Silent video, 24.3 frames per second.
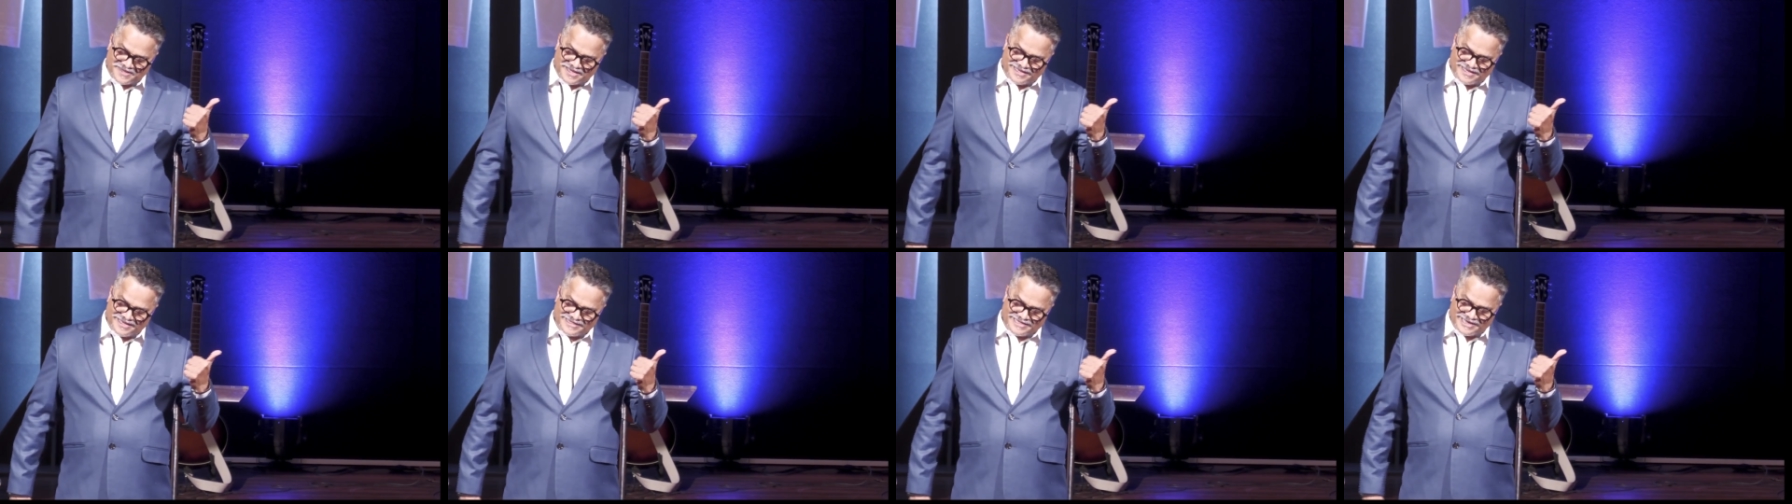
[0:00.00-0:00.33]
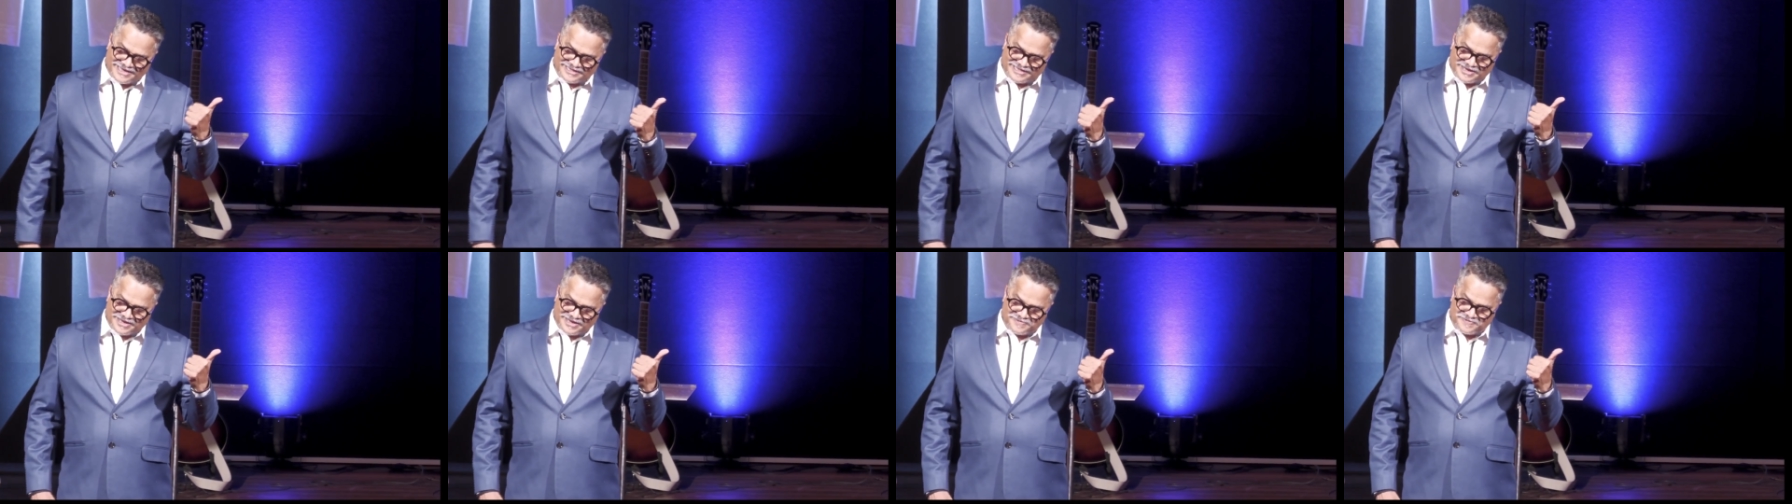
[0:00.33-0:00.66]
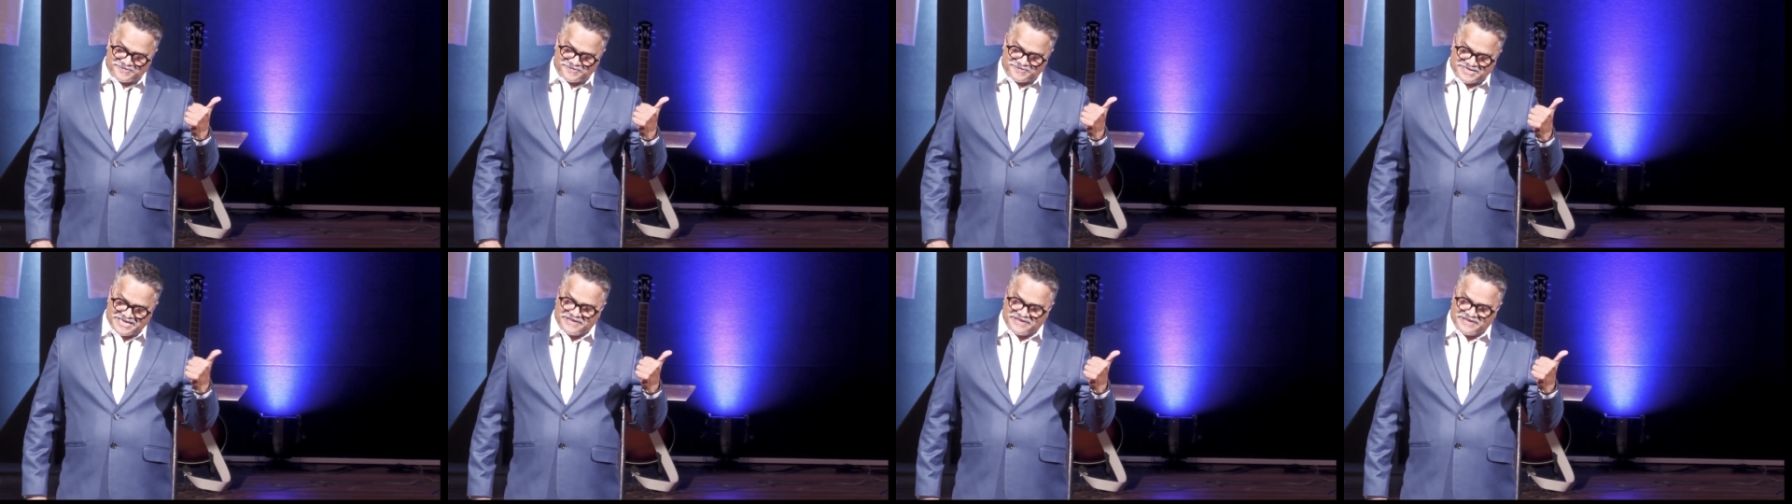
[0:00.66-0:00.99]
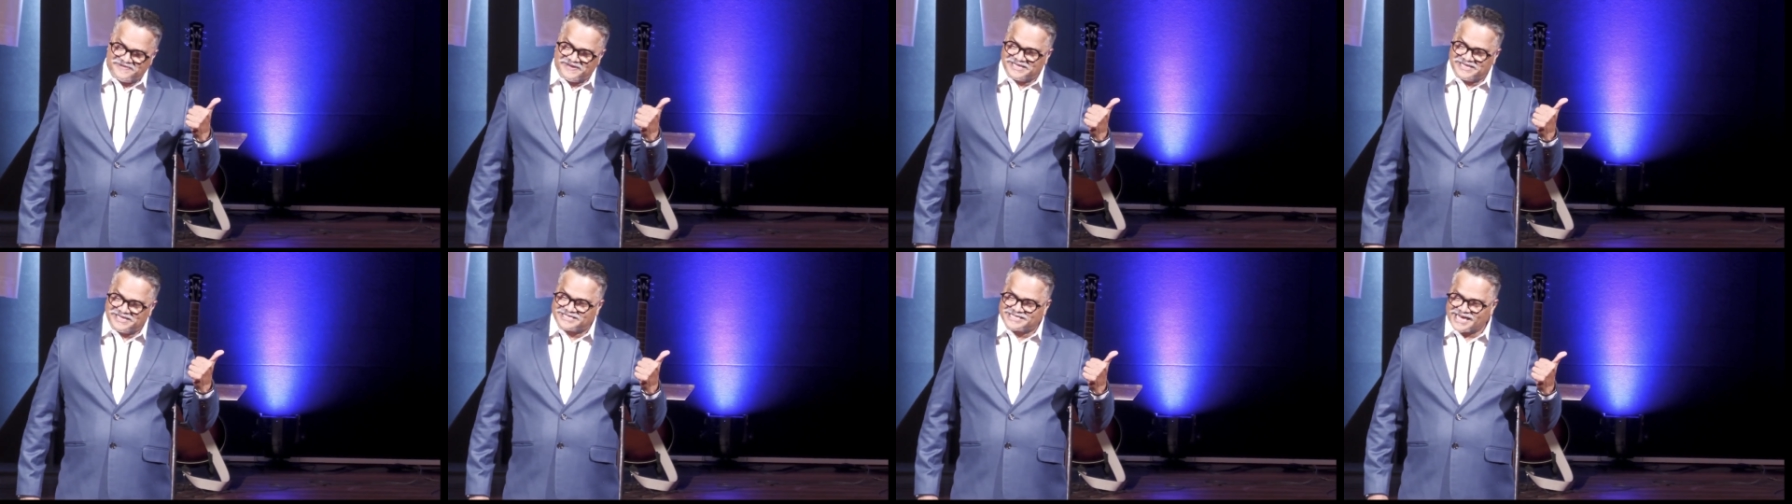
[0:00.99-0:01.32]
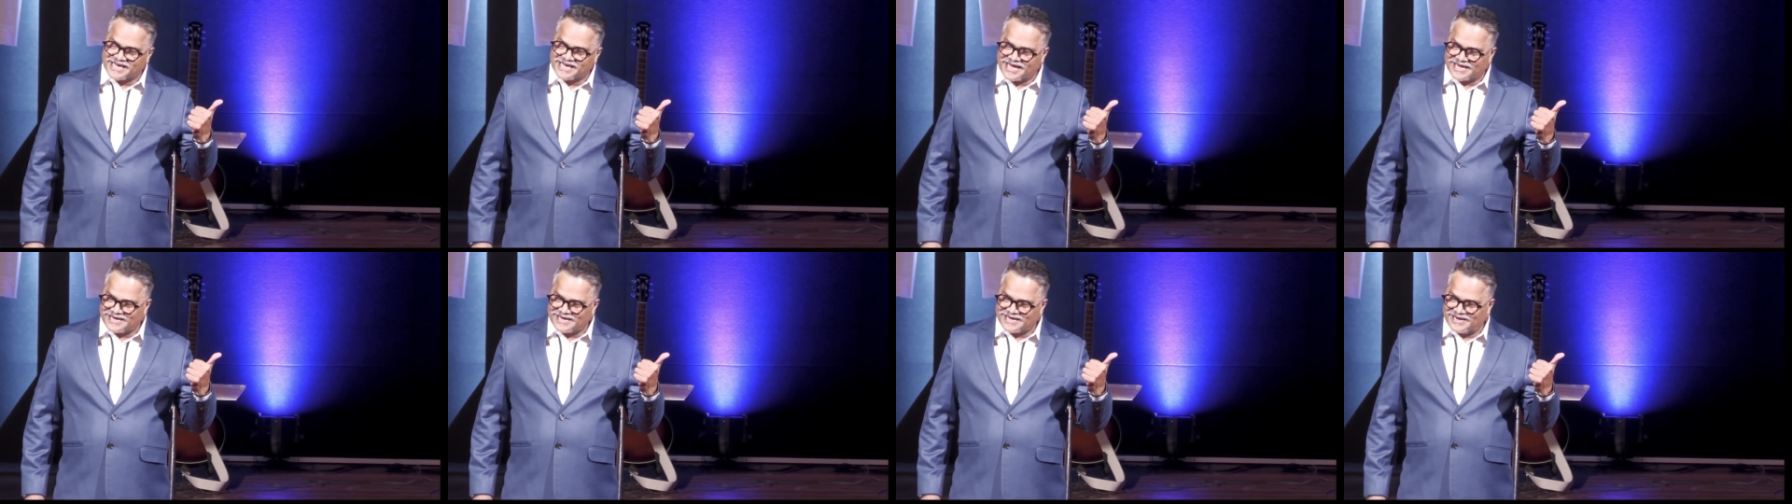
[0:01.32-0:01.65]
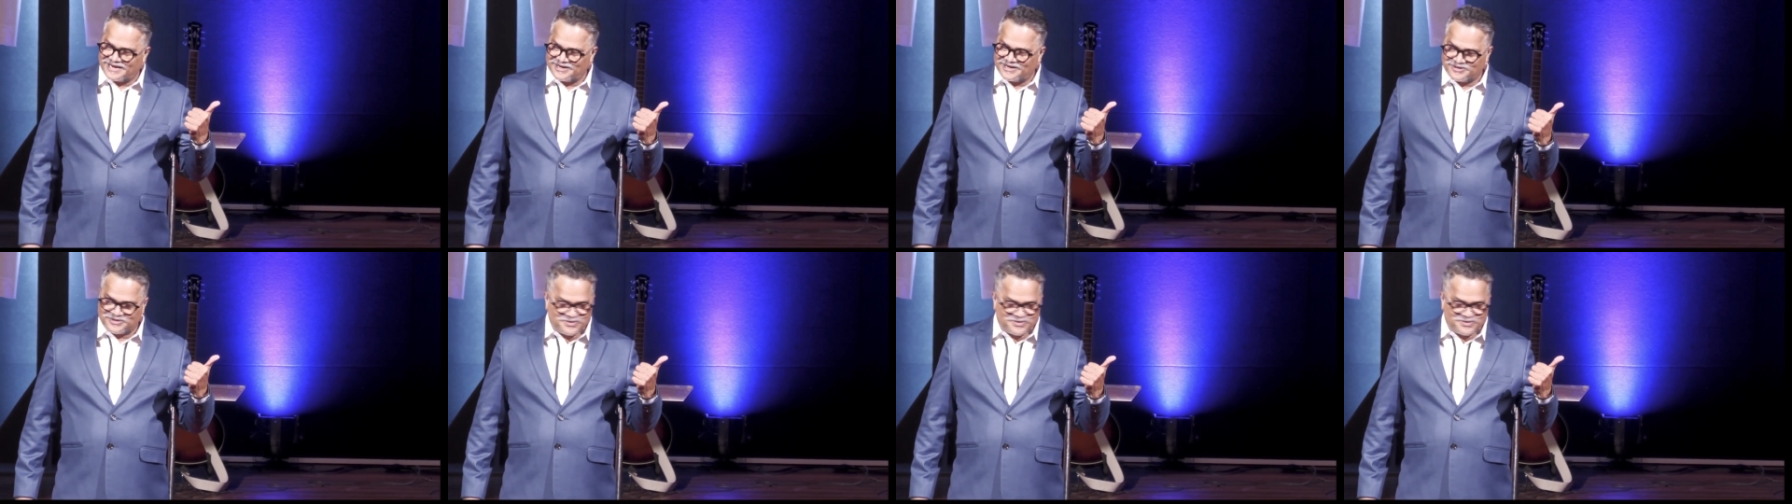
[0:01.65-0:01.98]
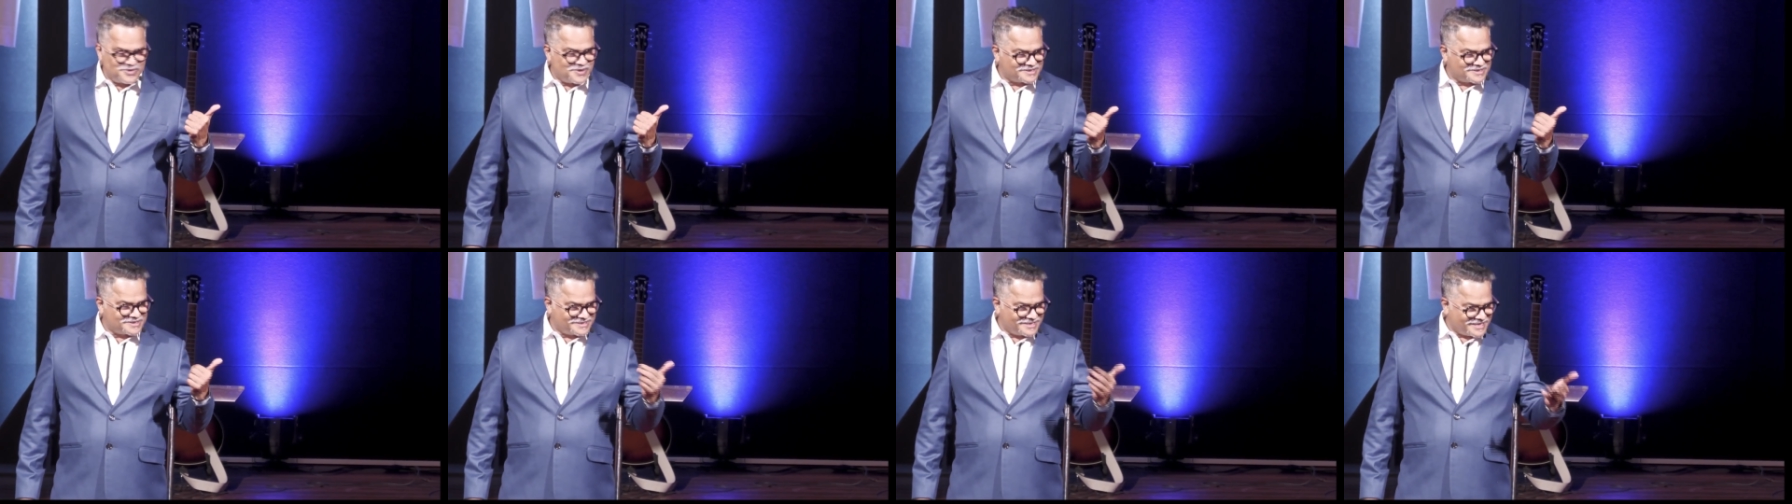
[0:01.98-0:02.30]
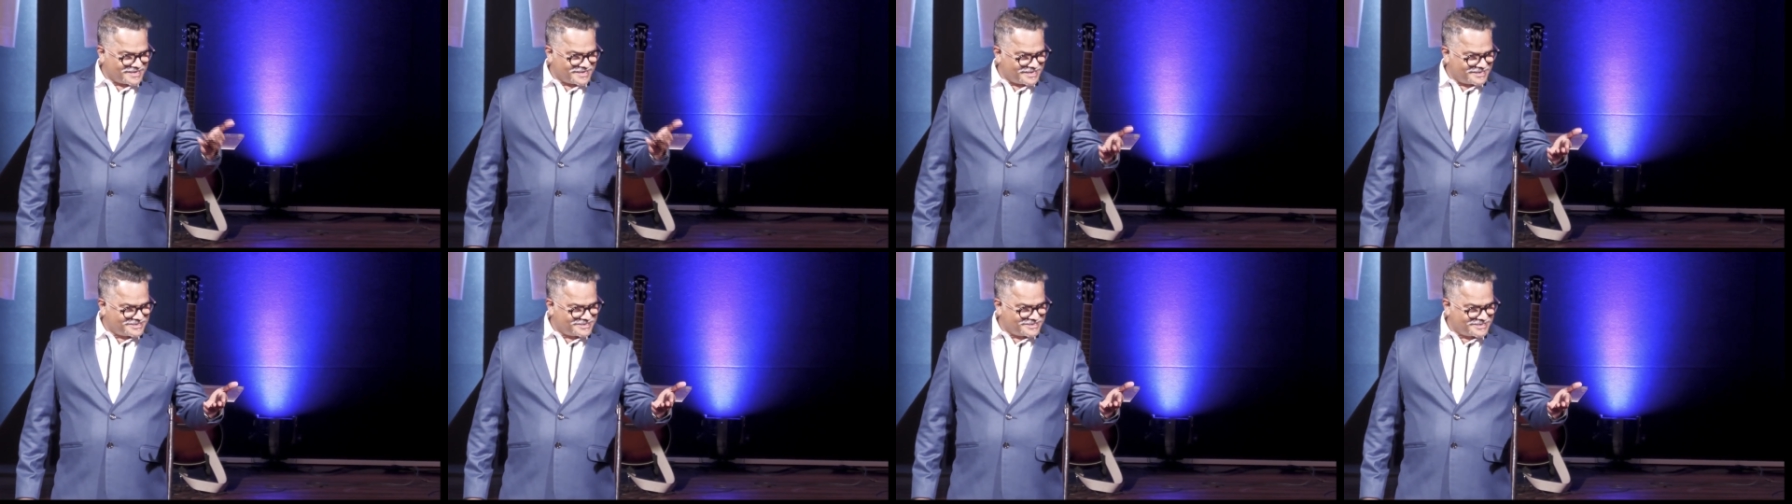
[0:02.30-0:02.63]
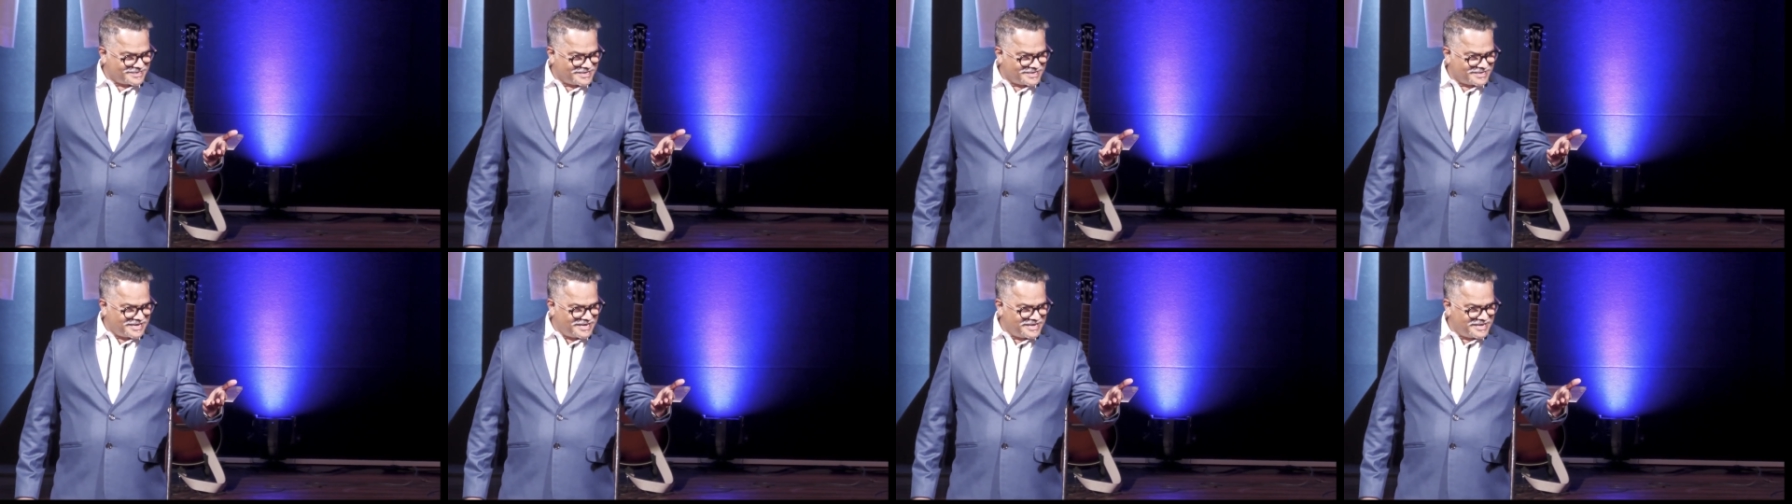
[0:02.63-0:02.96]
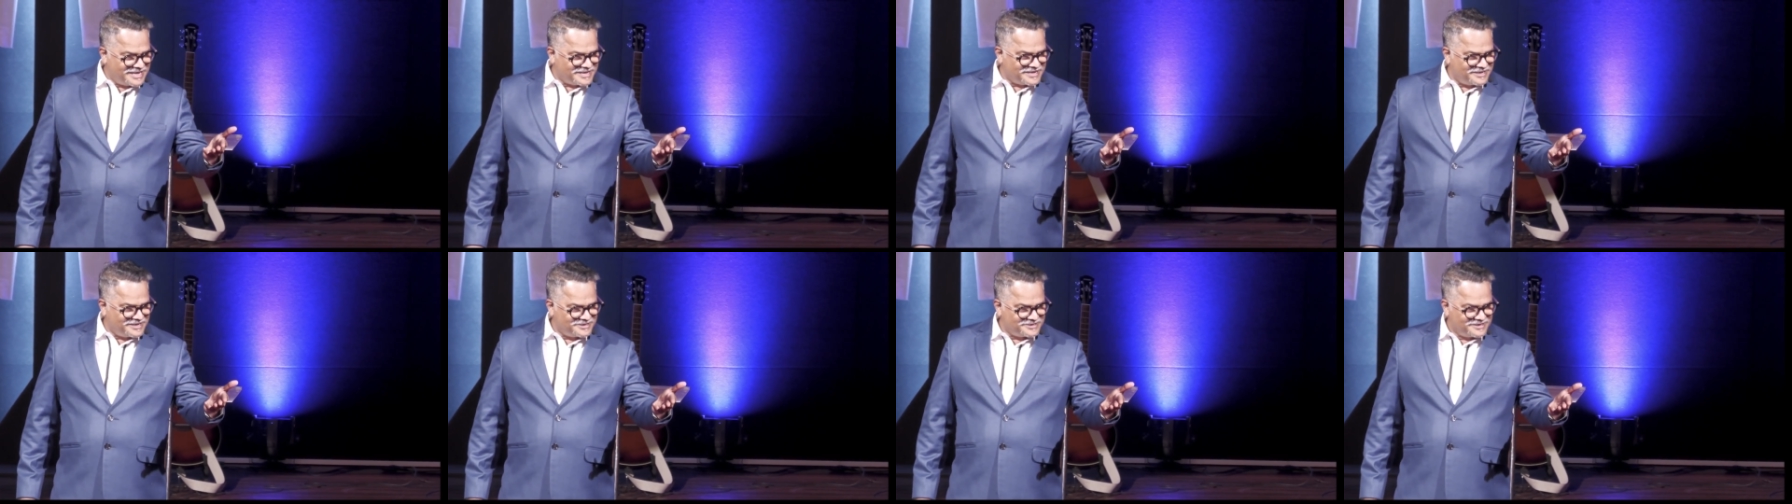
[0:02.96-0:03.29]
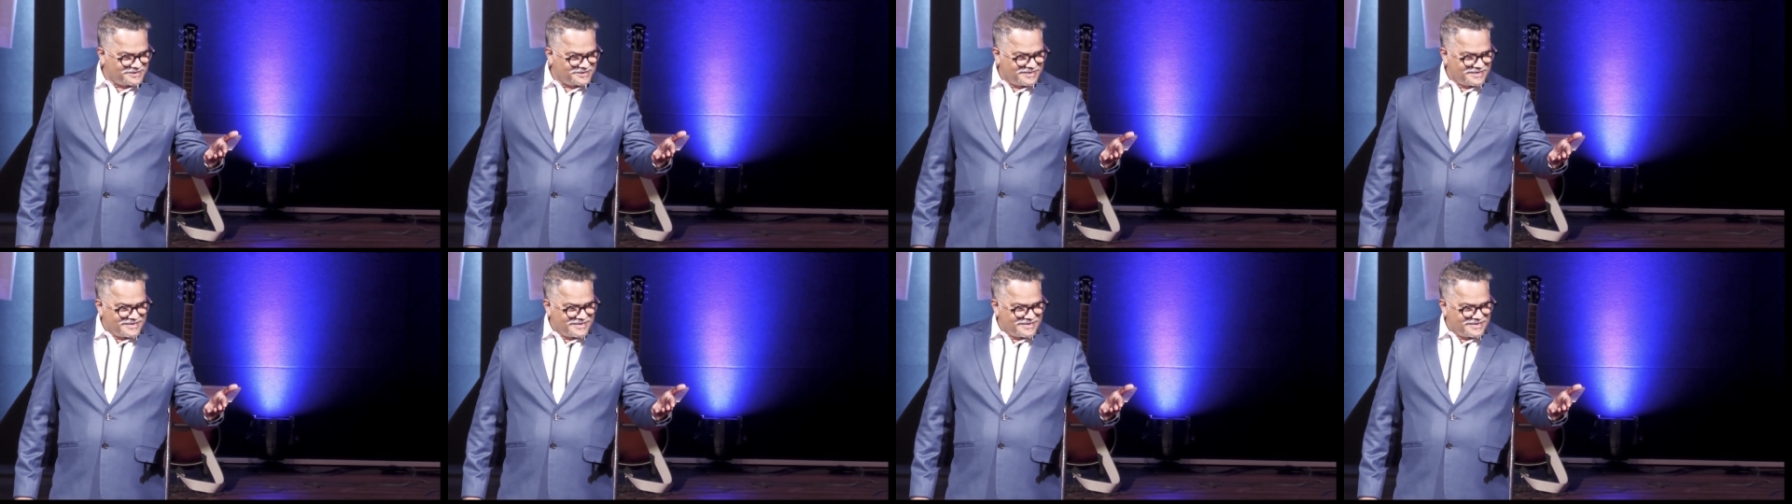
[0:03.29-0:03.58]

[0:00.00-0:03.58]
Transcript: The TV channel who was arrested killing her.